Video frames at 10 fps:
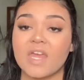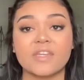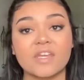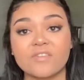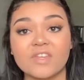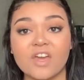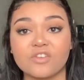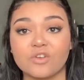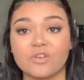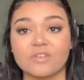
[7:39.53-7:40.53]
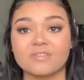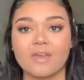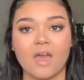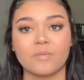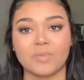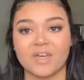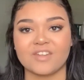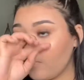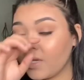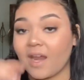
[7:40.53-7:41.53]
none of the other girls got
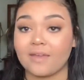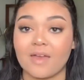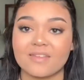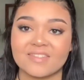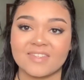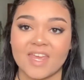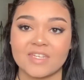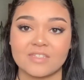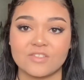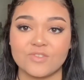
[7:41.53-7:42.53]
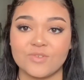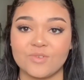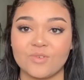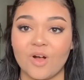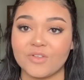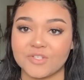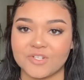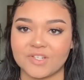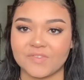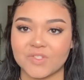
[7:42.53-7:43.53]
punished, but I got sent to
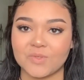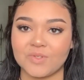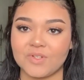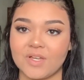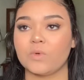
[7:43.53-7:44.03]
alternative school.